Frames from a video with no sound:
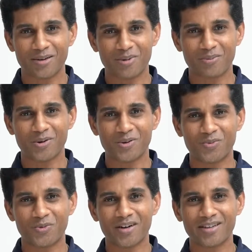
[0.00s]
him about
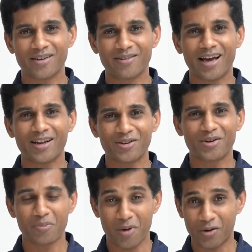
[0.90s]
what they were
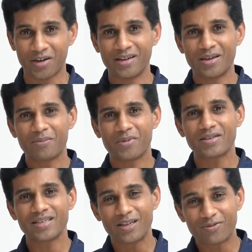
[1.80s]
arguing about,
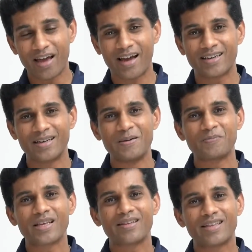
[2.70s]
because in fact,
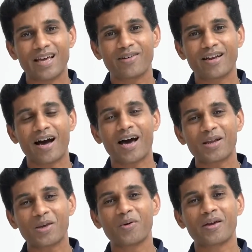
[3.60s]
they were
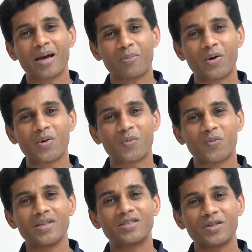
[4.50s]
arguing about
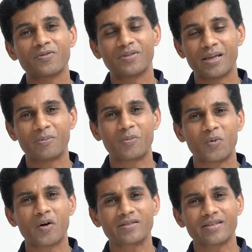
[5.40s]
which of them
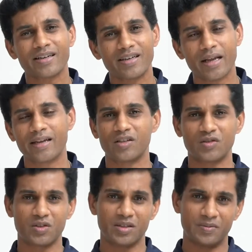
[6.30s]
was the
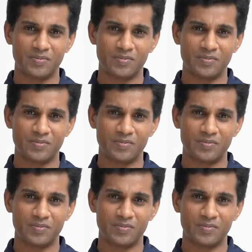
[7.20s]
greatest.